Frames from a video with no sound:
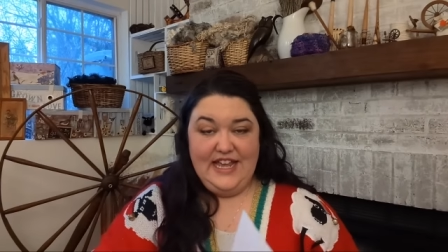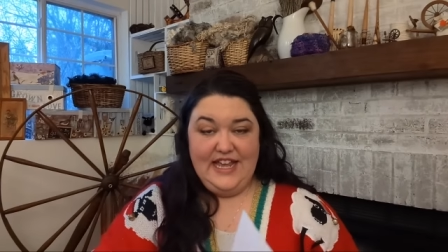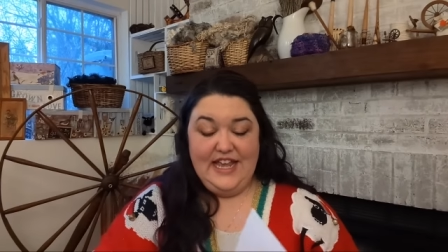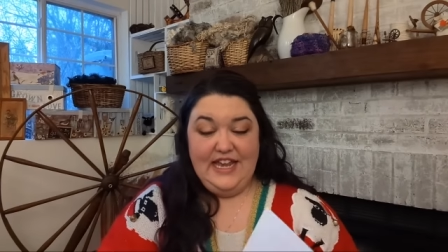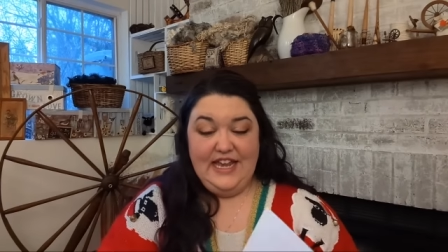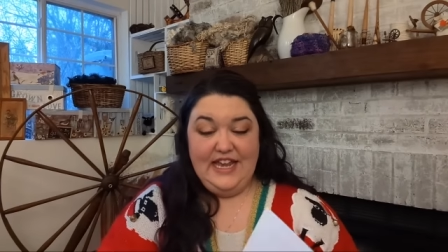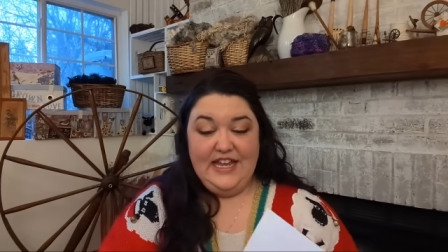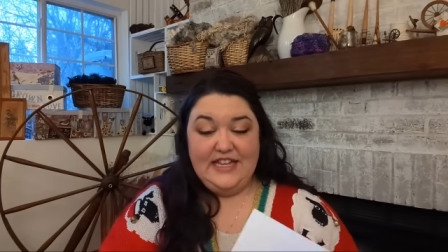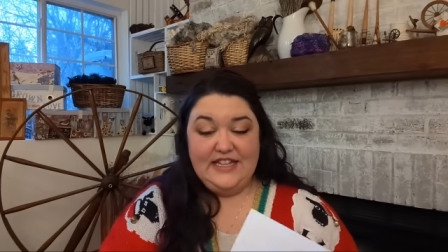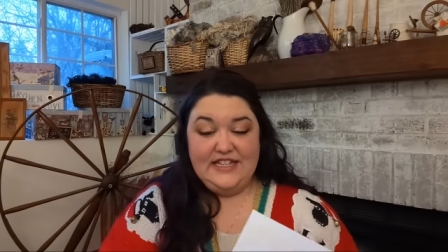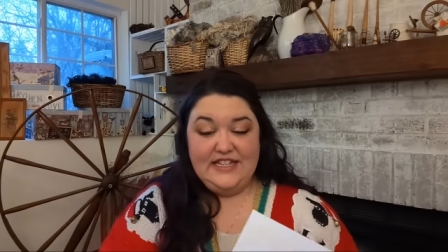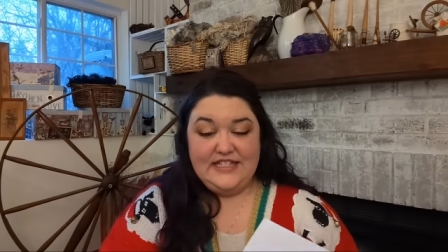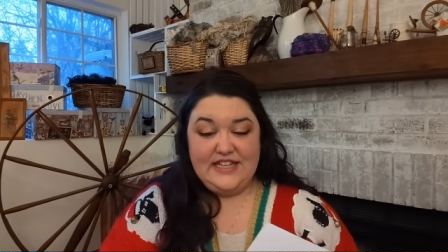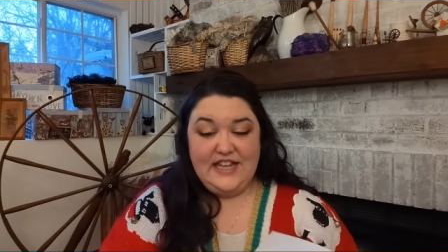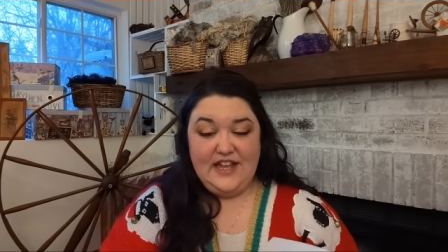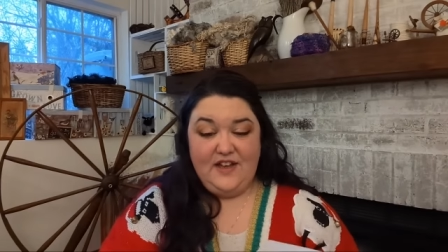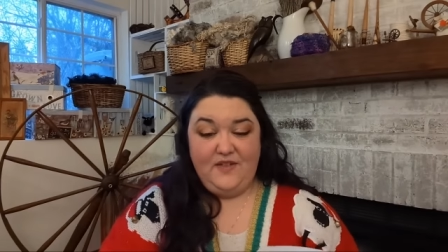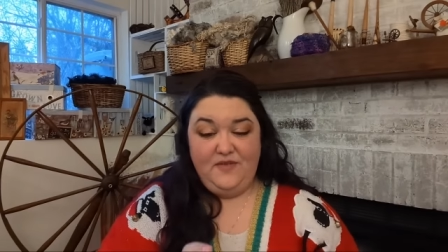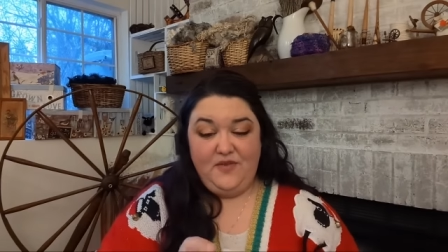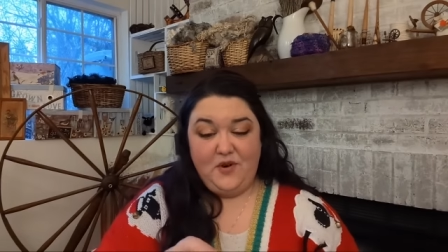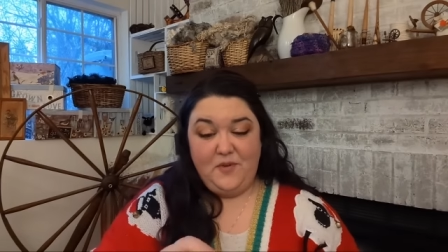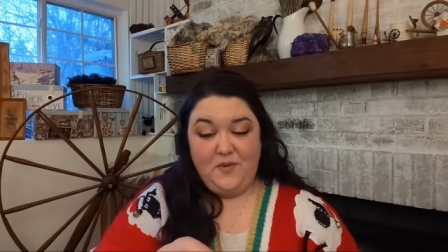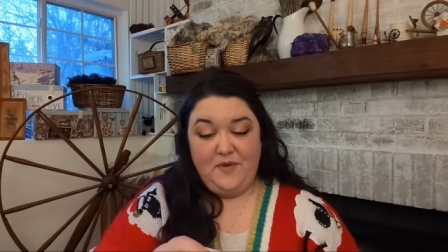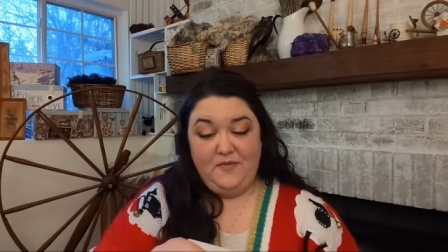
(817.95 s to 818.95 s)
It is a
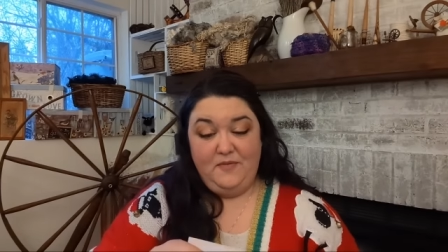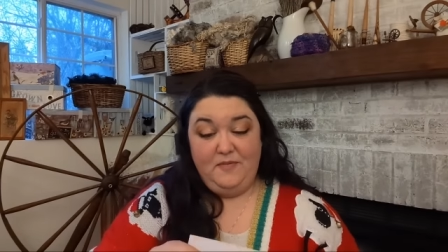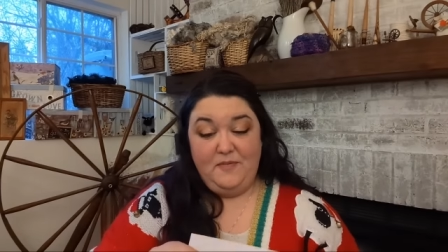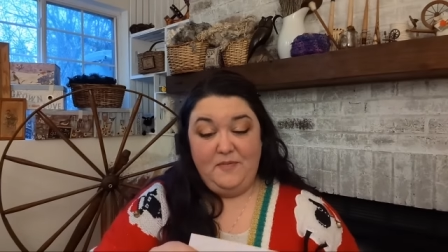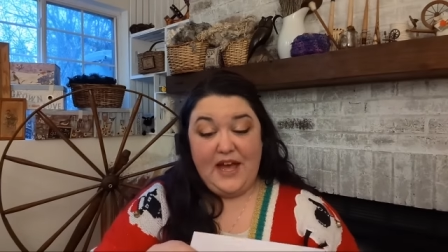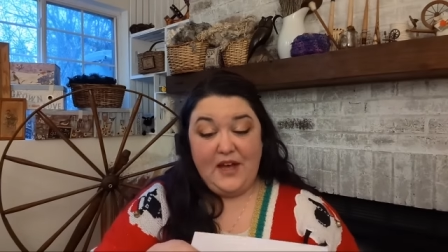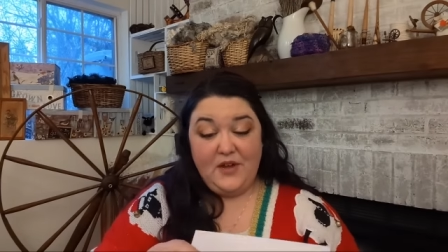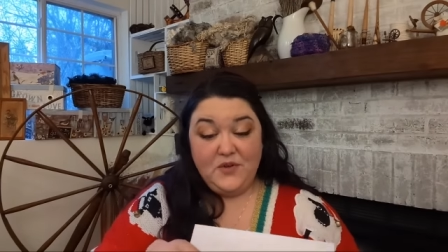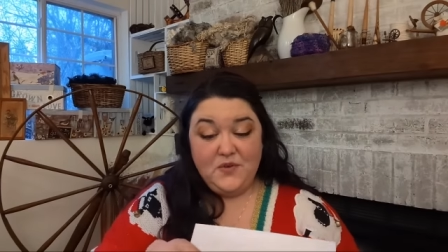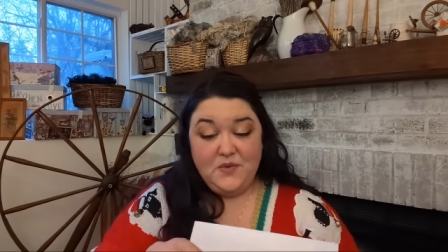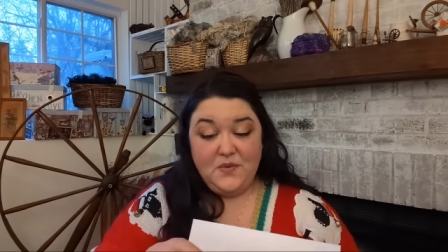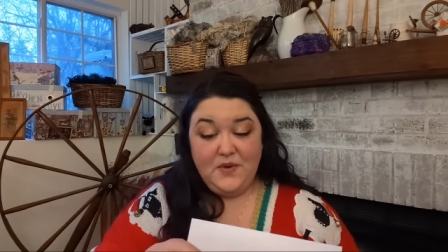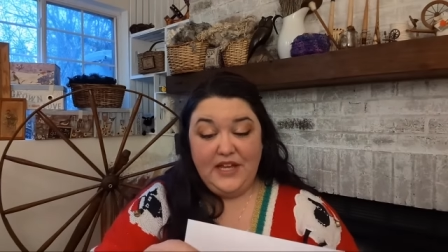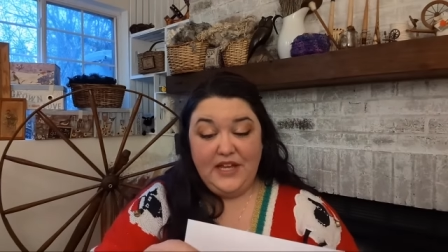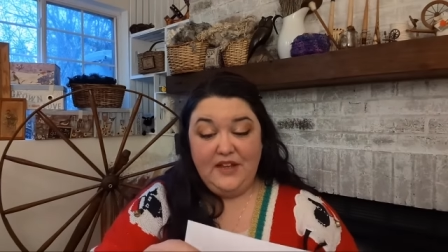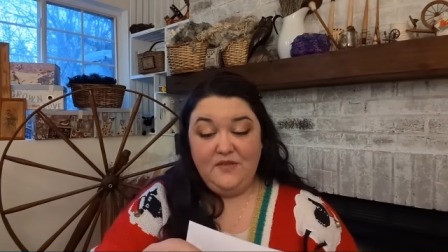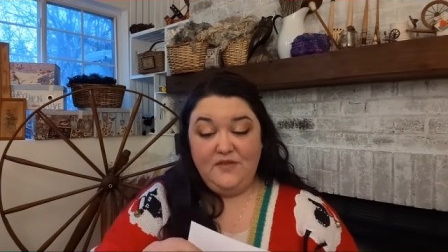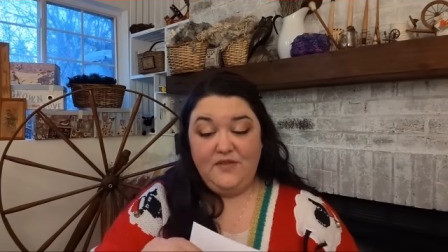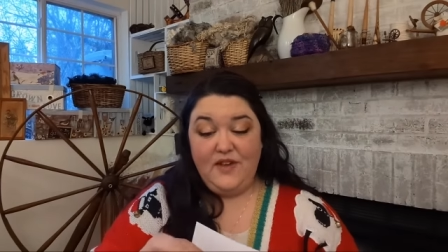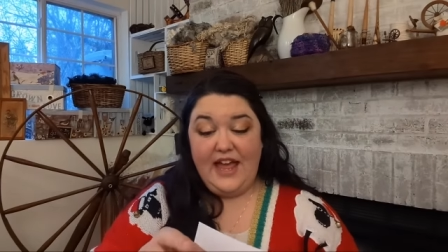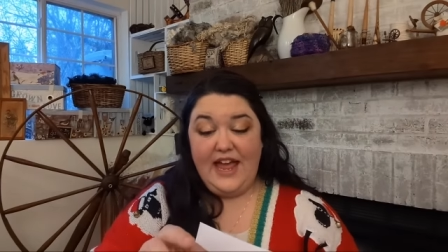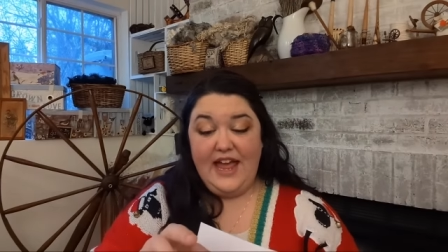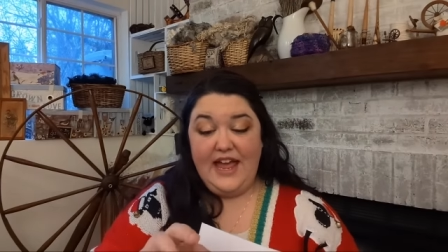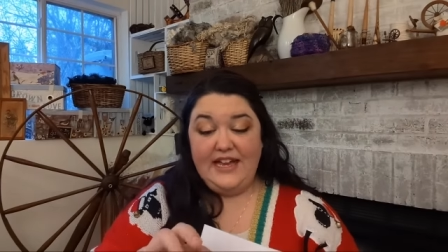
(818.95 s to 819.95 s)
form of bound weave
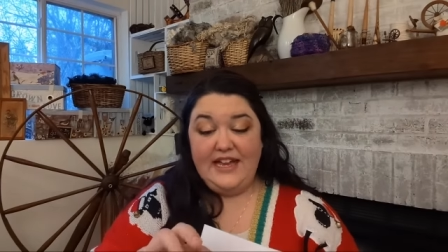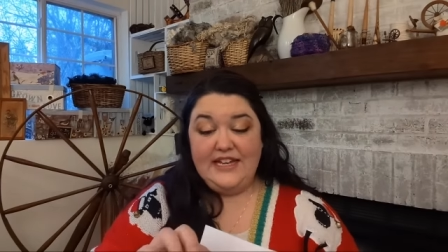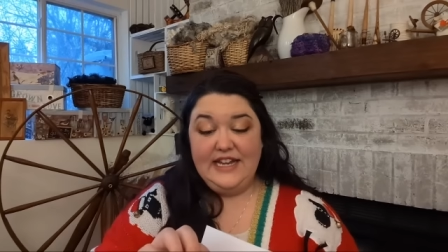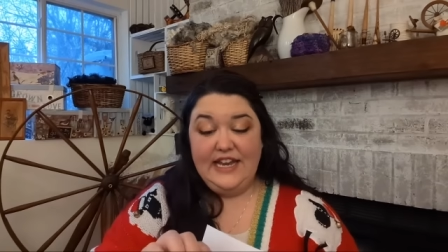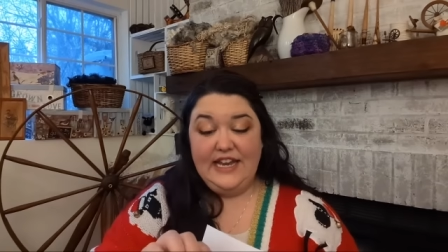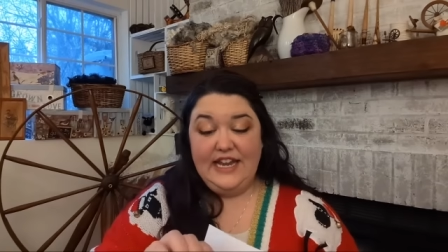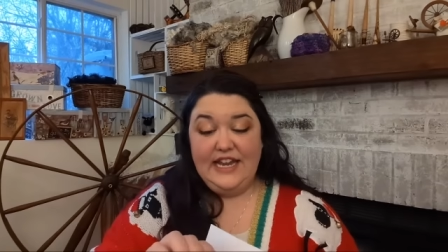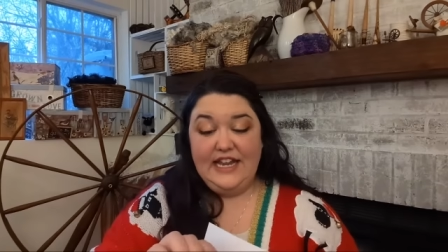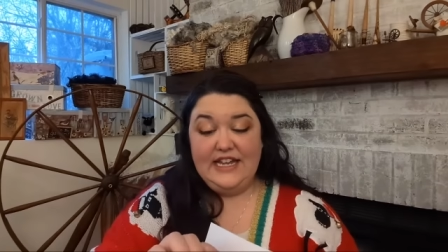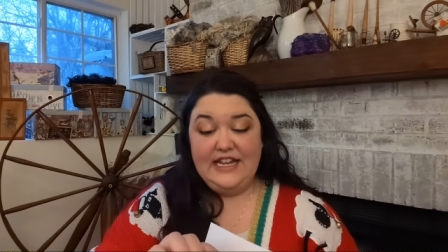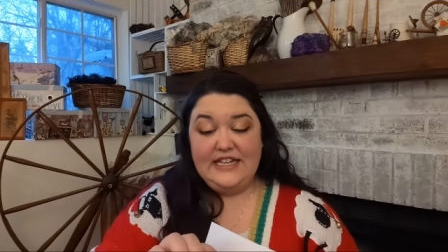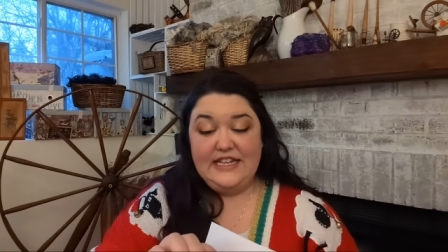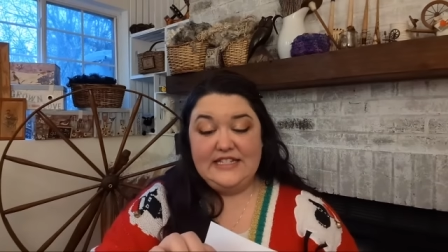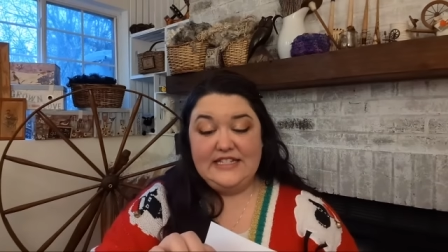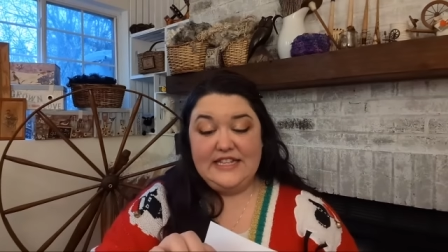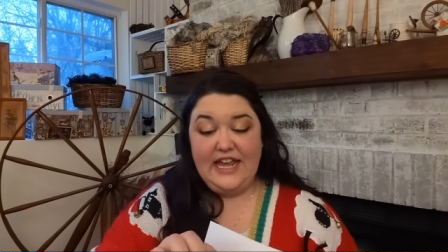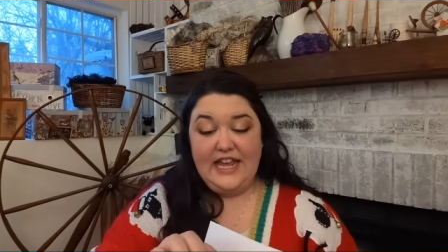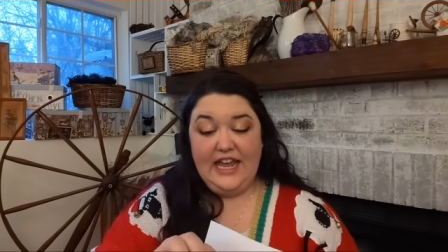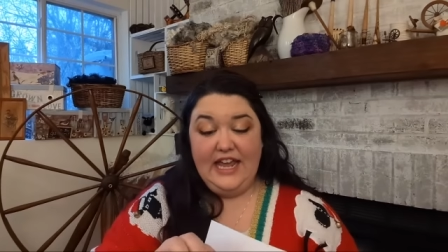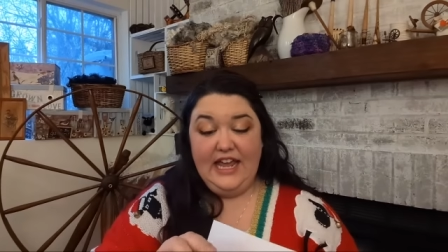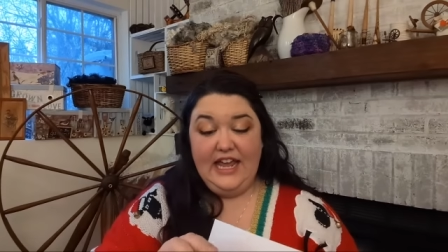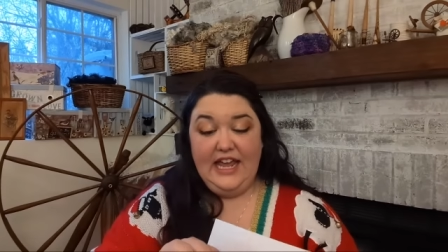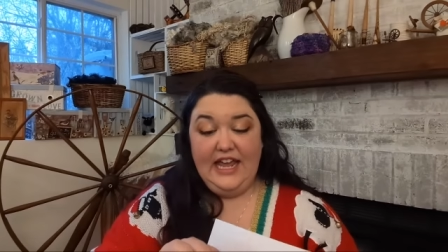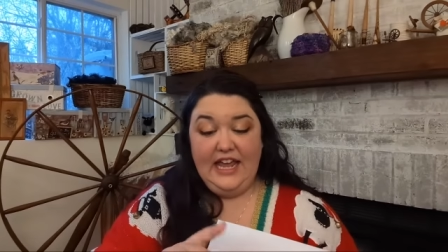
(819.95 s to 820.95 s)
and it is
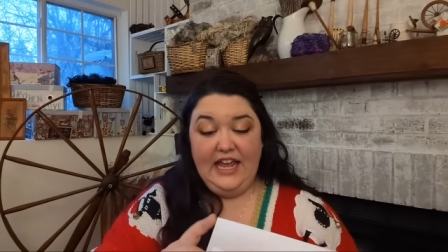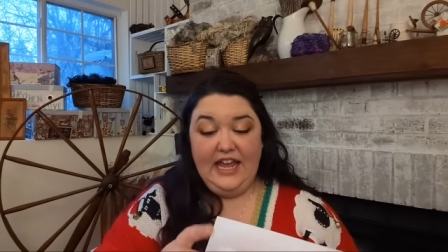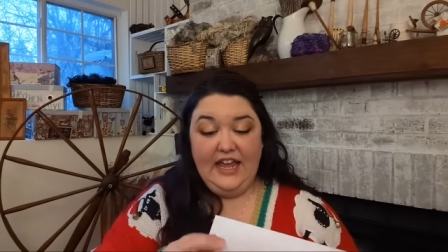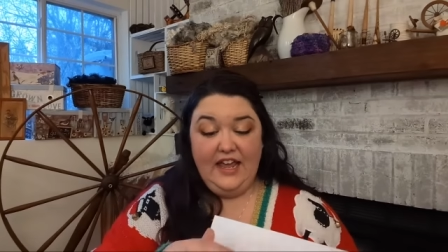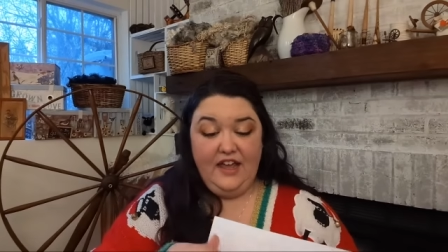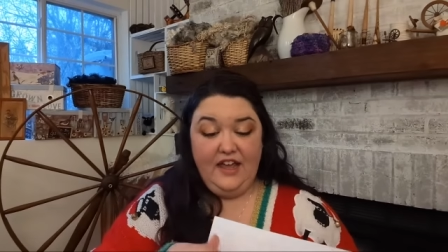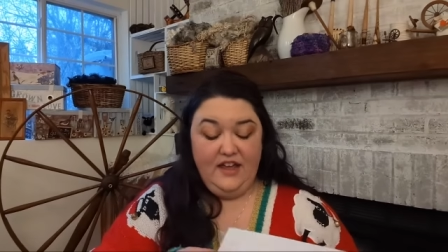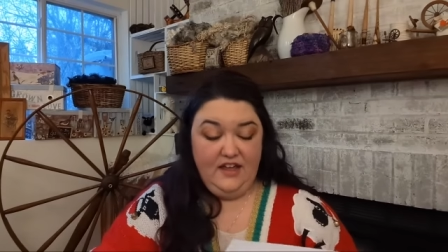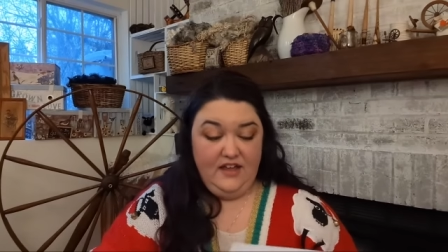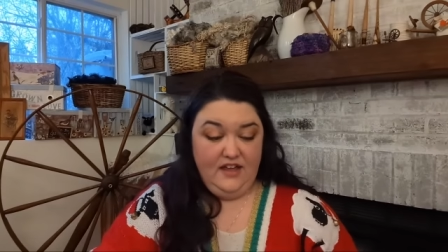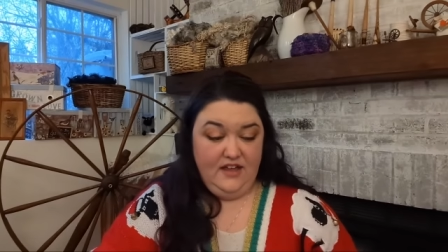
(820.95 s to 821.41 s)
a,